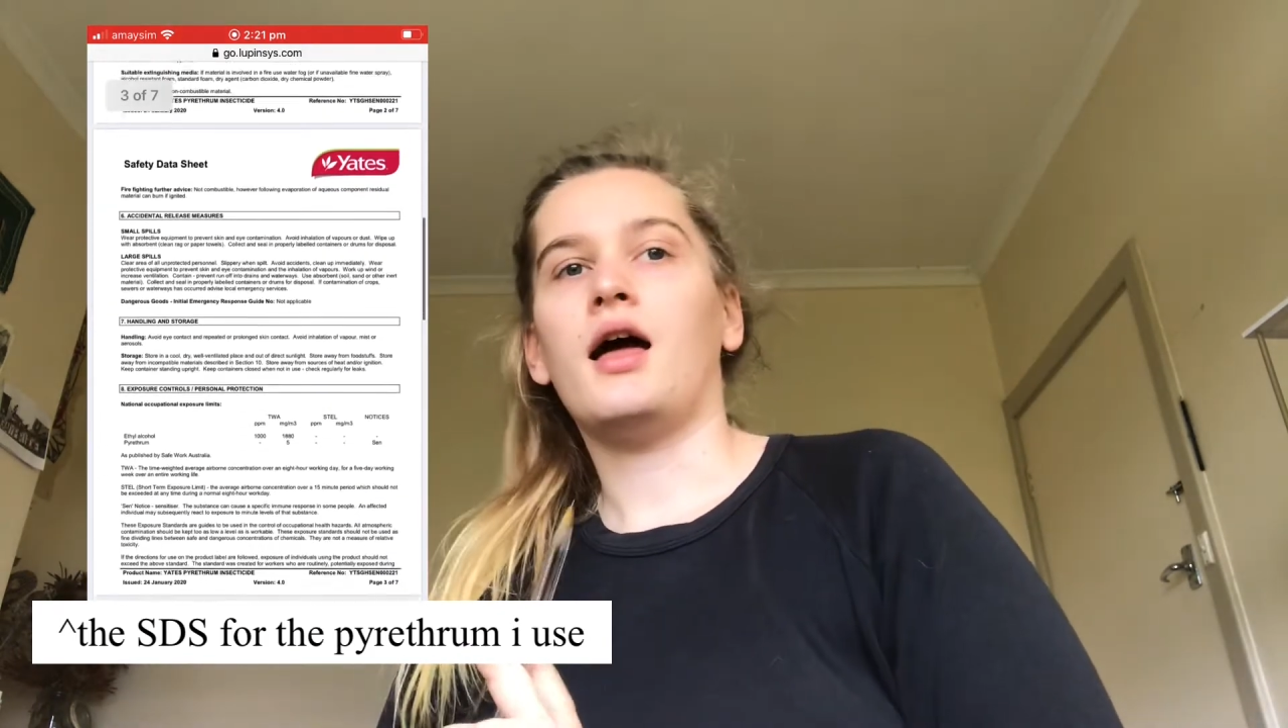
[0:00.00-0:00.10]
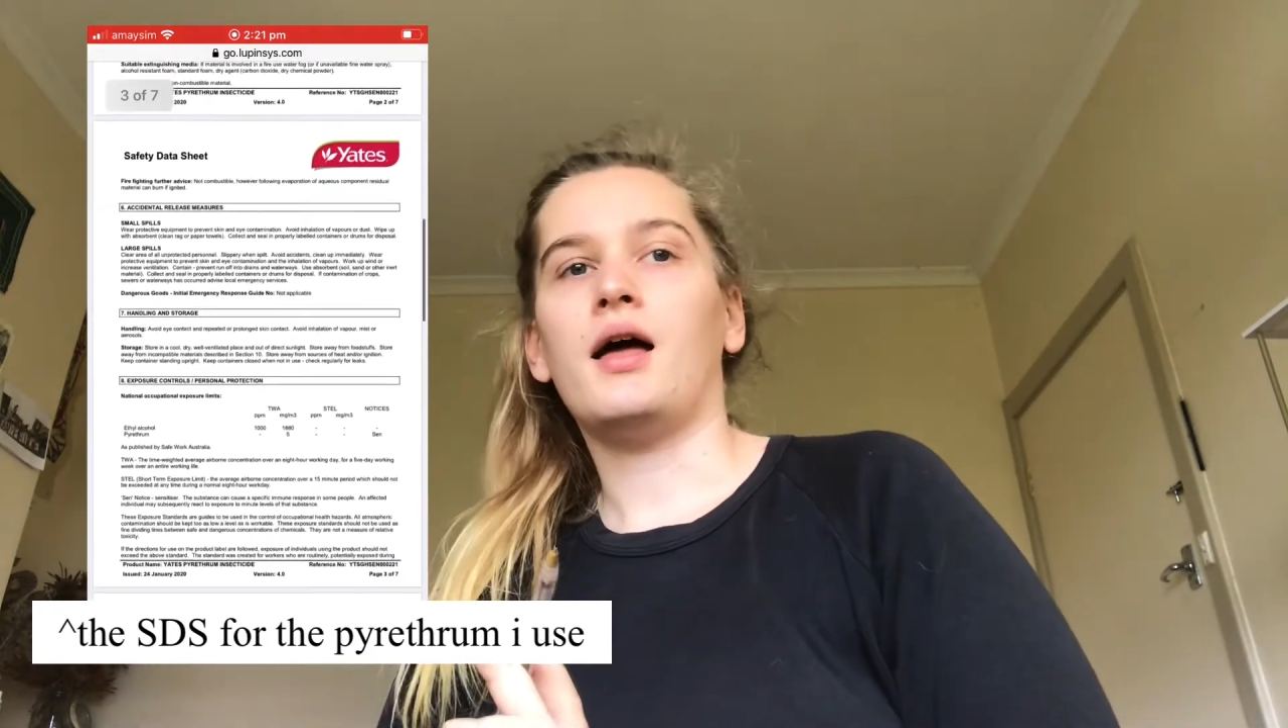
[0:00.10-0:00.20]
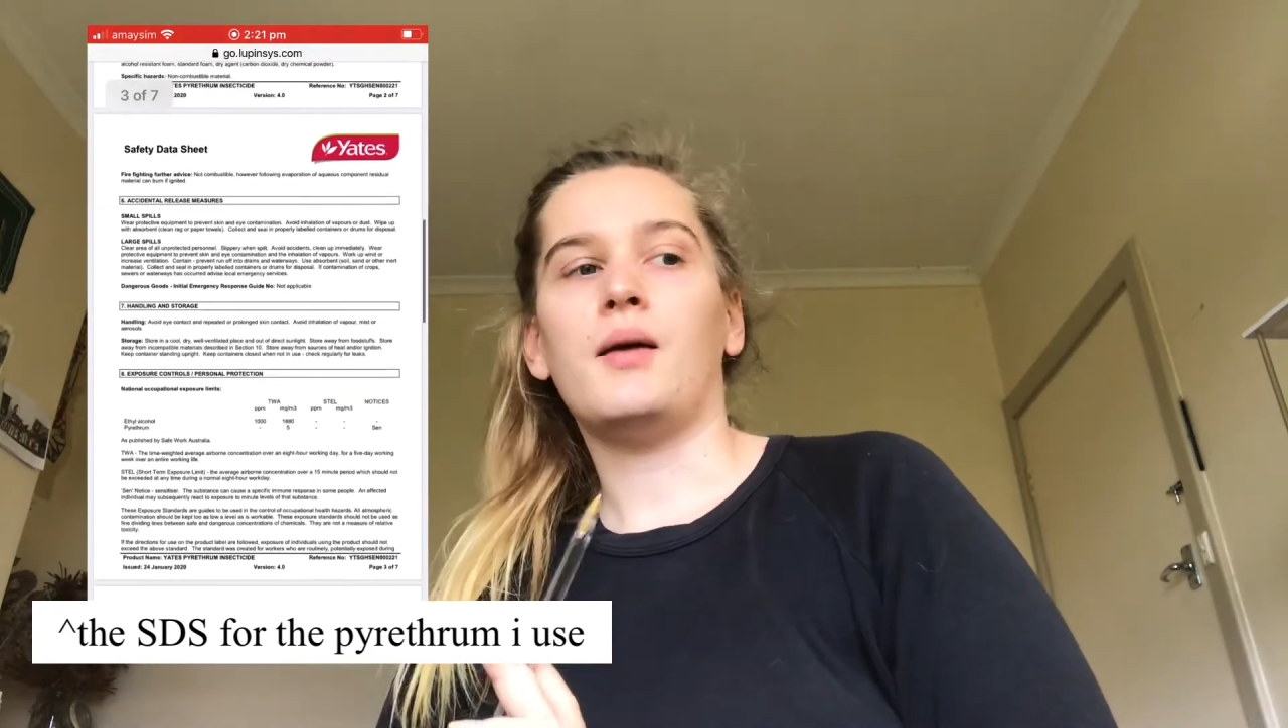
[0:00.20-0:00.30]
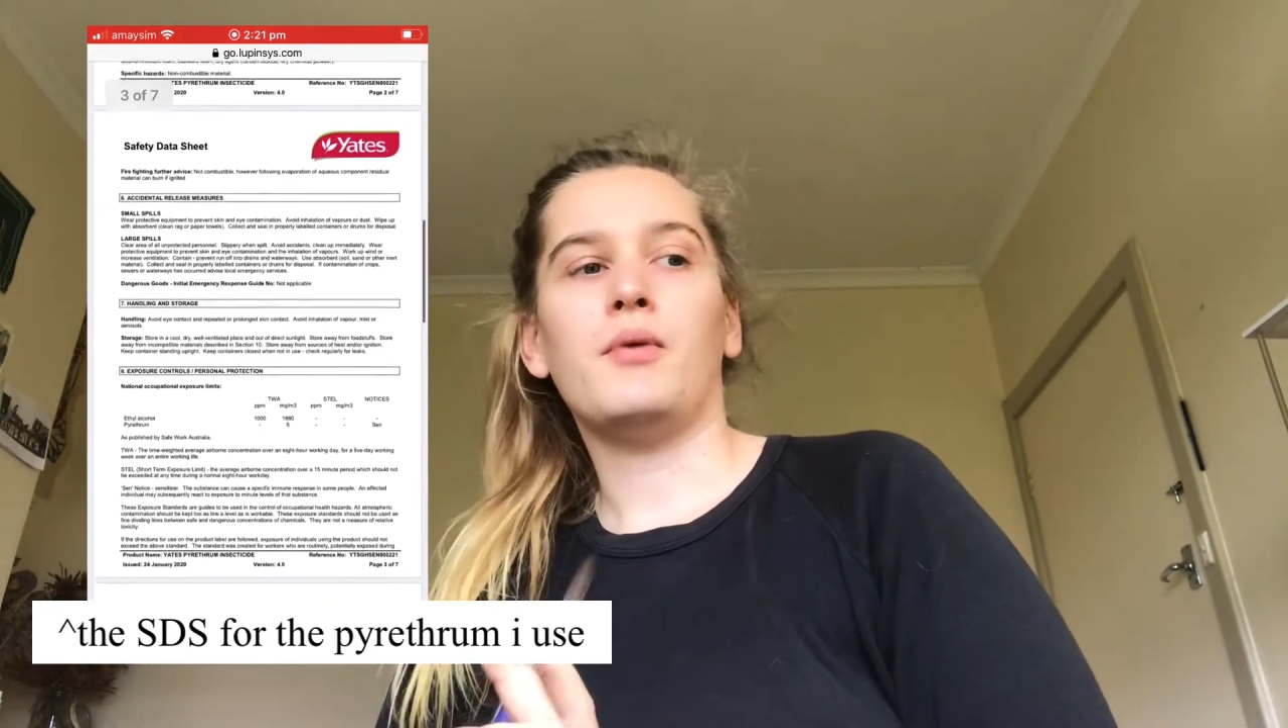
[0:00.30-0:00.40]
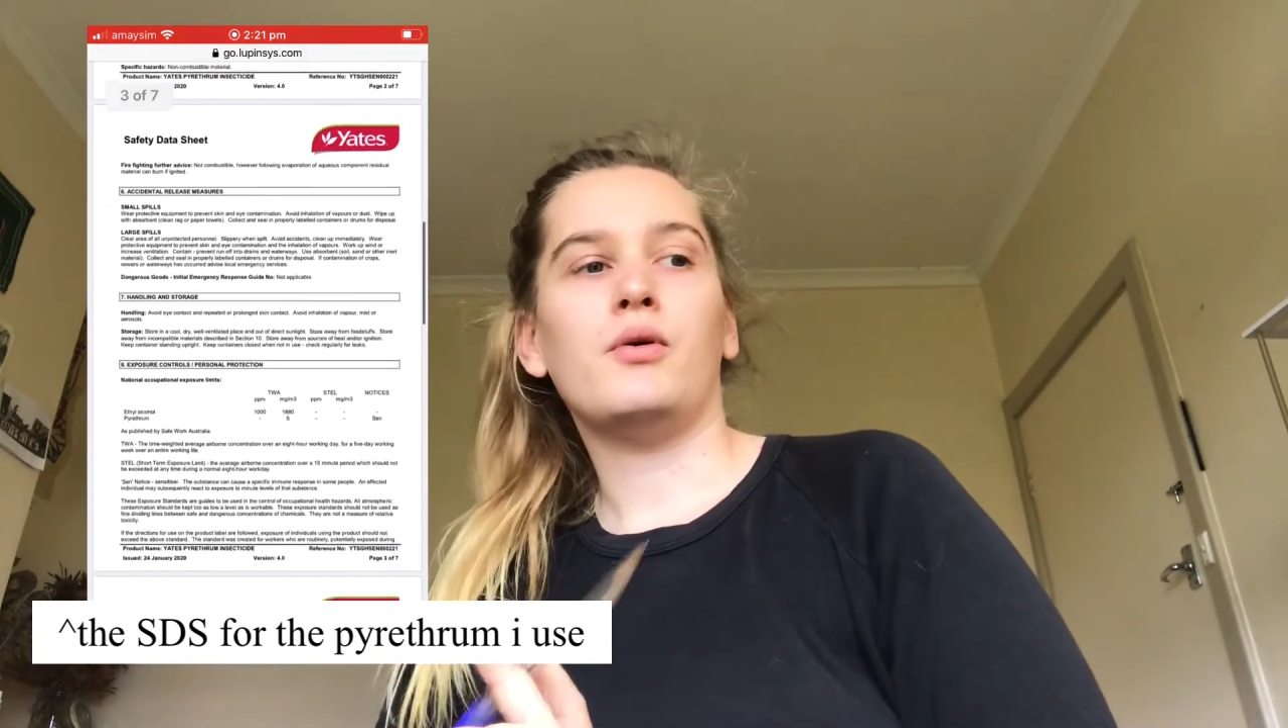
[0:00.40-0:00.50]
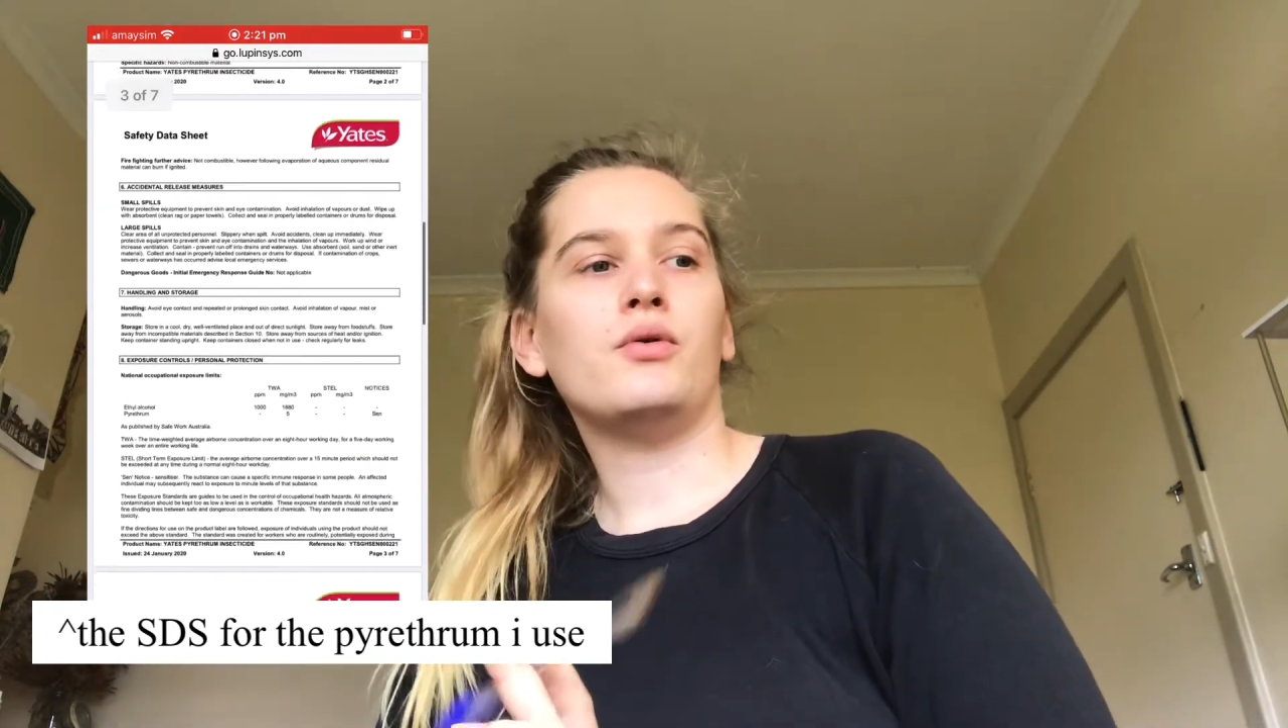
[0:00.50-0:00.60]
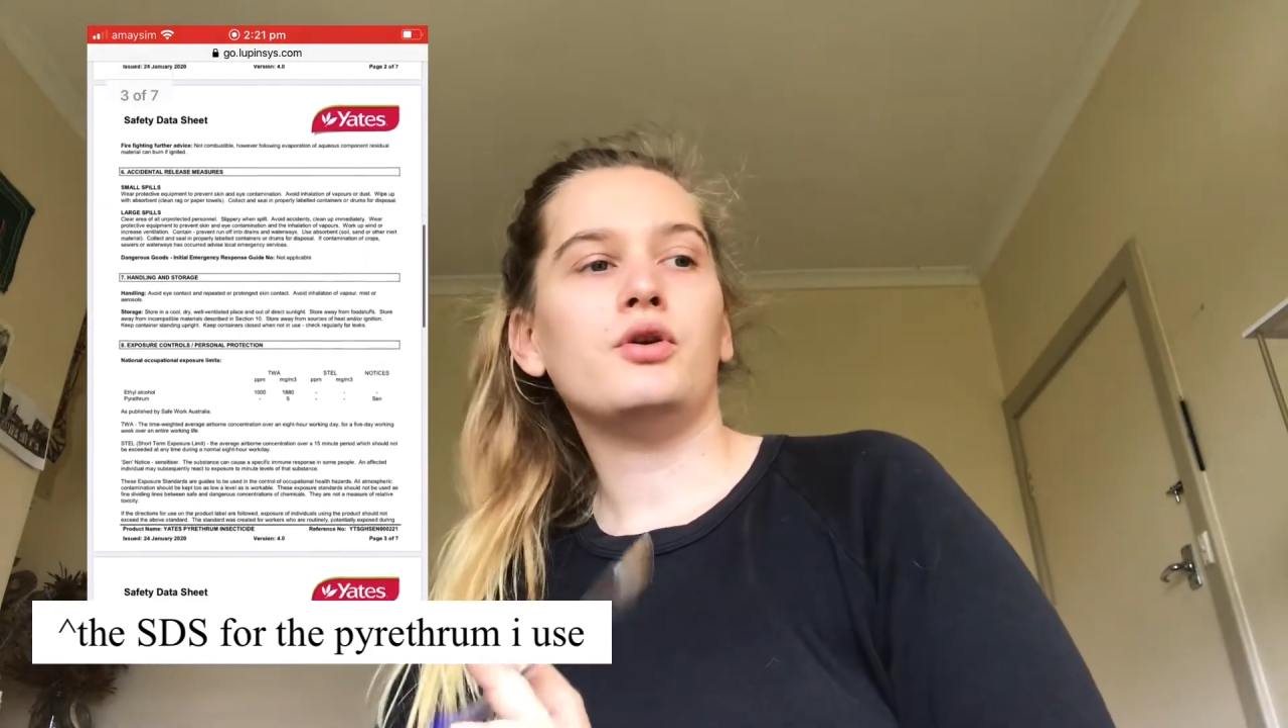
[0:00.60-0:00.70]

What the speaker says: And all